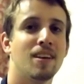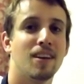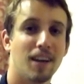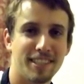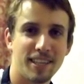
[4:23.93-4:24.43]

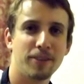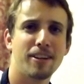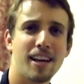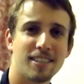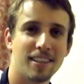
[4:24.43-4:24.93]
Until
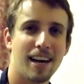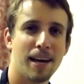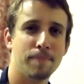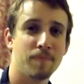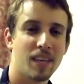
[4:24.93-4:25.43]
next
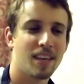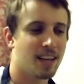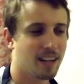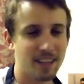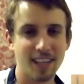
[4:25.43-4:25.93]
time,
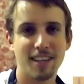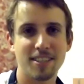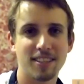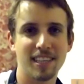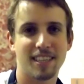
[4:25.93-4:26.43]
click this
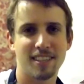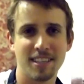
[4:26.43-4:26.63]
link to see